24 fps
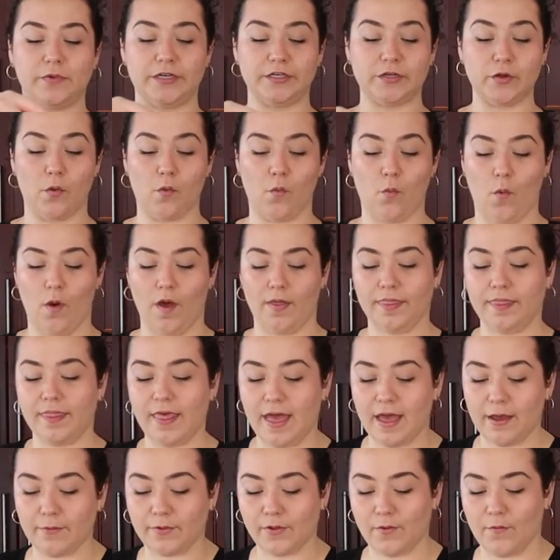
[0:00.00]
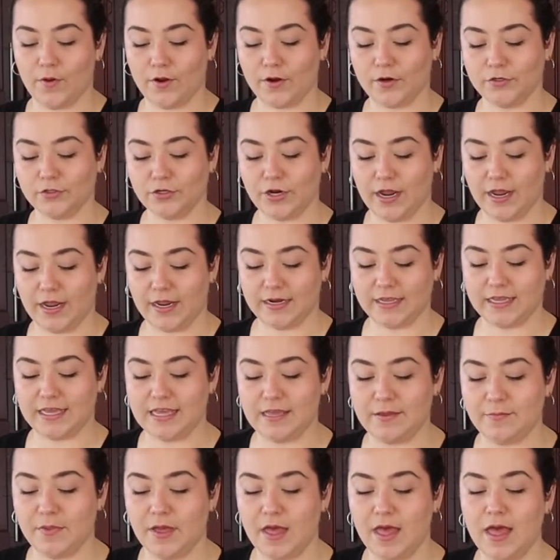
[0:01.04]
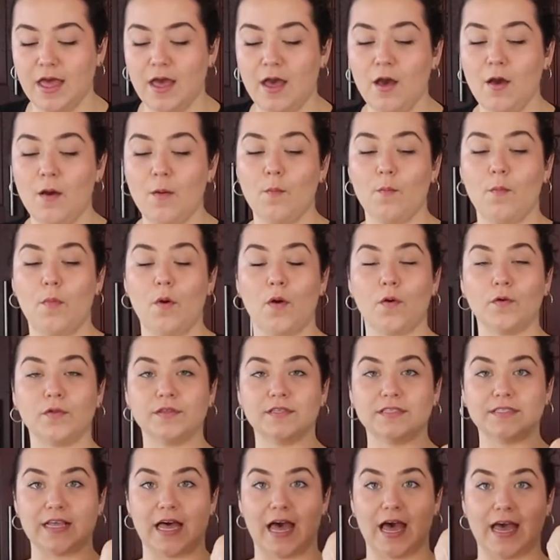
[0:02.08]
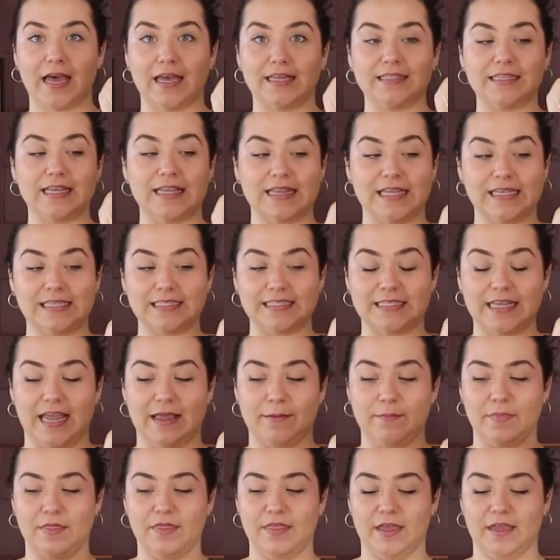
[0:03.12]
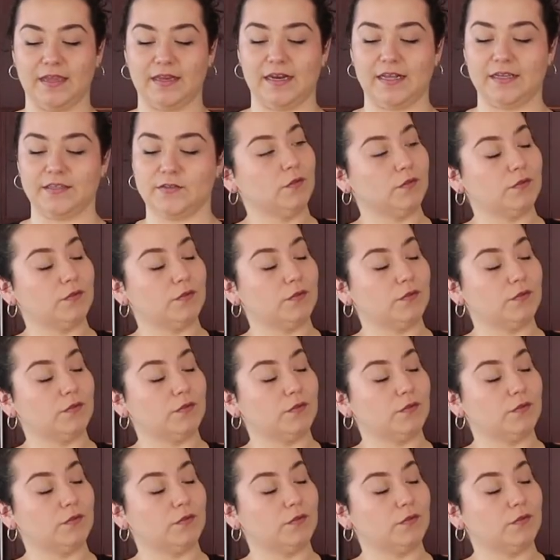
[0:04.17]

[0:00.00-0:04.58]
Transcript: We don't want that. We wanna try and keep both sides the same thickness.